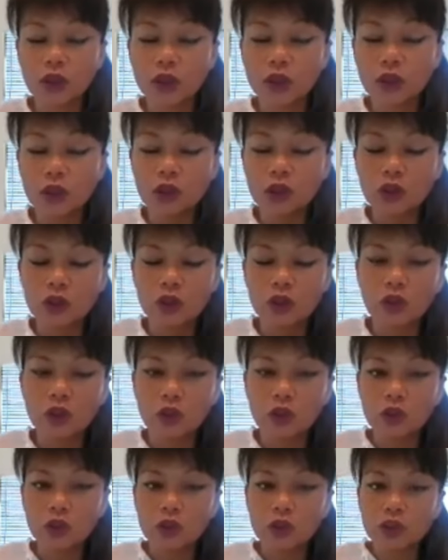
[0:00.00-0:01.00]
the
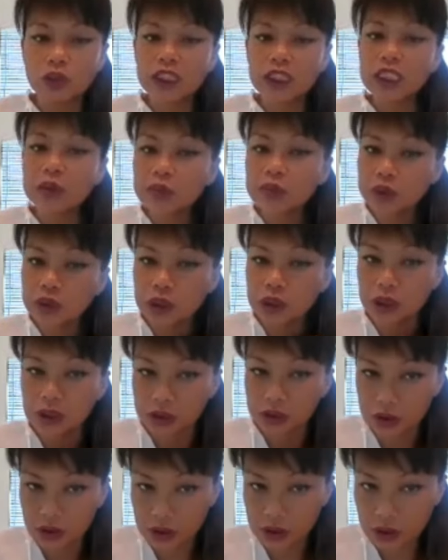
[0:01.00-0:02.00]
the the
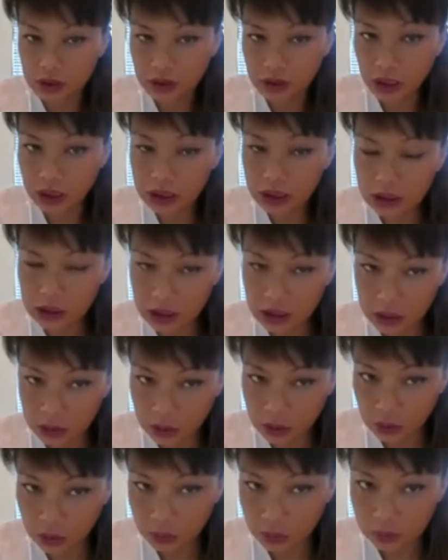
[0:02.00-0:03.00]
deepness that is
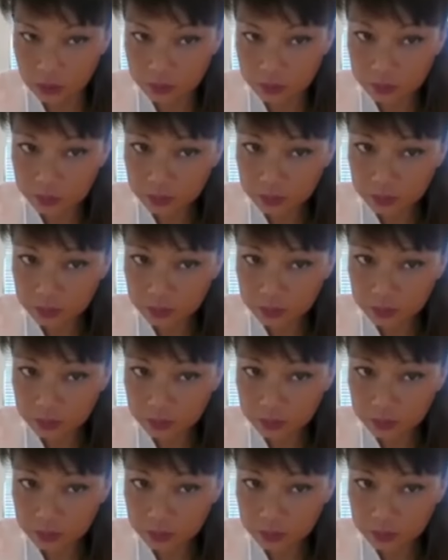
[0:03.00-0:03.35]
in you